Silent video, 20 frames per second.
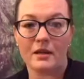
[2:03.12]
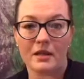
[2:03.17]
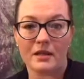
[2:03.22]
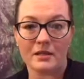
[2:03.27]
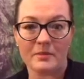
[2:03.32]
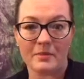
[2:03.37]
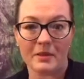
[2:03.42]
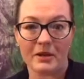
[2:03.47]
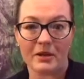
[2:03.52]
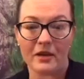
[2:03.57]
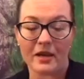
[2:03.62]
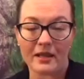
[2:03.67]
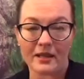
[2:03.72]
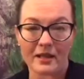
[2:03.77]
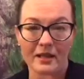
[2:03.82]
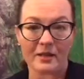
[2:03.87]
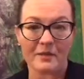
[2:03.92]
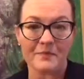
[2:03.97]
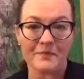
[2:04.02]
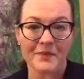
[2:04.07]
that's better, I
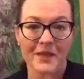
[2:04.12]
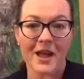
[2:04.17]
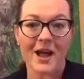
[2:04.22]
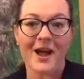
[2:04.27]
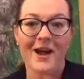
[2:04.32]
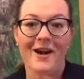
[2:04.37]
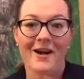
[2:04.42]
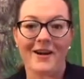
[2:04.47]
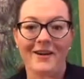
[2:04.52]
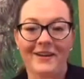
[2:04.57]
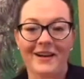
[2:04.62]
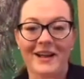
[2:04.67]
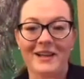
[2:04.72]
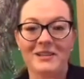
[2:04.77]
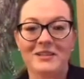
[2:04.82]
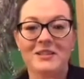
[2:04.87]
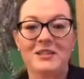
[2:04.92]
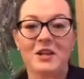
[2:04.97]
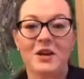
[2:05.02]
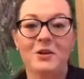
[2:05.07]
think. All
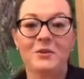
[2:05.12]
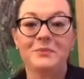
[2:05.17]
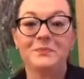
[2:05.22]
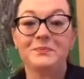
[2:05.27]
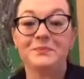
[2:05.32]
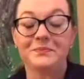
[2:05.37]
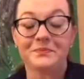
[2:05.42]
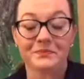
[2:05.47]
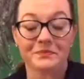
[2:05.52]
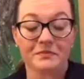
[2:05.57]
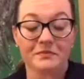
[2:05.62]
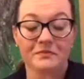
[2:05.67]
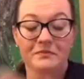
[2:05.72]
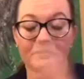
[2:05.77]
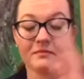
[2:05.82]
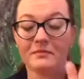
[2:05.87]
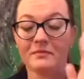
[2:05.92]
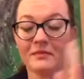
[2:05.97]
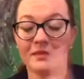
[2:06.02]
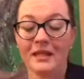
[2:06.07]
right, so
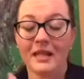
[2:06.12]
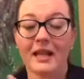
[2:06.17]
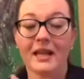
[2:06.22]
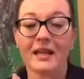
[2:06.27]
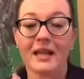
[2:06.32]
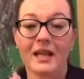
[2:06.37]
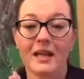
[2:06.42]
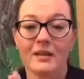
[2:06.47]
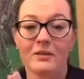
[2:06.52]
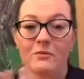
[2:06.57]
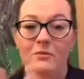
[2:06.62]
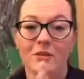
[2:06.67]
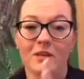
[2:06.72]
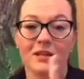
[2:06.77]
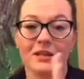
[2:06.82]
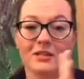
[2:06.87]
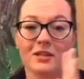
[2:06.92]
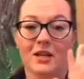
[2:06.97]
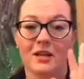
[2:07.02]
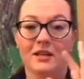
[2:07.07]
again, we're
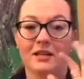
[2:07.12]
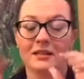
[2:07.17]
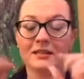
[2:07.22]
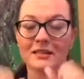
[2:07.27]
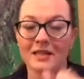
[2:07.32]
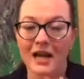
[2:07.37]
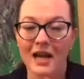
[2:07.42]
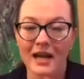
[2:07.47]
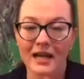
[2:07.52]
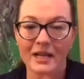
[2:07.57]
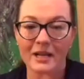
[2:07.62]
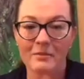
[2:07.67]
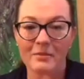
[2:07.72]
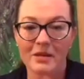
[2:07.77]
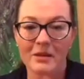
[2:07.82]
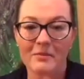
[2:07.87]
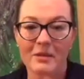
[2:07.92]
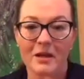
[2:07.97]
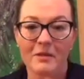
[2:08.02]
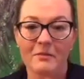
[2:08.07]
going to talk a tiny
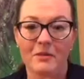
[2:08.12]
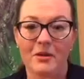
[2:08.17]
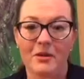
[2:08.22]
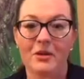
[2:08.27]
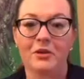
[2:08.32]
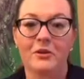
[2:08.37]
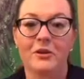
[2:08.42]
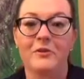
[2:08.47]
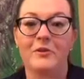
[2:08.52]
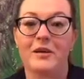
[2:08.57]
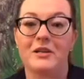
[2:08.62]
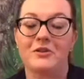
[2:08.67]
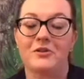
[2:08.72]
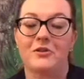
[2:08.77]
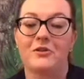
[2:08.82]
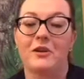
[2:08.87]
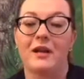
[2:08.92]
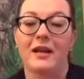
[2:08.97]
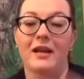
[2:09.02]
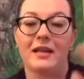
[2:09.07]
bit about Mercury
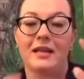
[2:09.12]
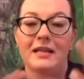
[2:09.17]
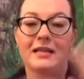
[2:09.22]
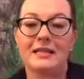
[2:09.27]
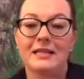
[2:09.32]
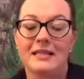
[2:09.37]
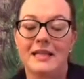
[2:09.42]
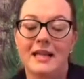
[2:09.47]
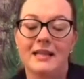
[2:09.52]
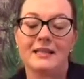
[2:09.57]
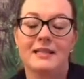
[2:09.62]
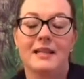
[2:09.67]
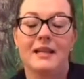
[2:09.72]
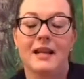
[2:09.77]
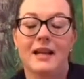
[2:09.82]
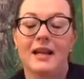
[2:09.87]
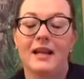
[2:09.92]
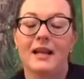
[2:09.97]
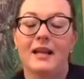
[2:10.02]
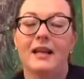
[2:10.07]
retrograde. It's set
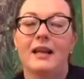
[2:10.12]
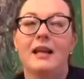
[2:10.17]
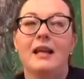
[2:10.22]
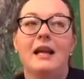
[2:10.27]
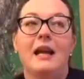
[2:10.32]
today.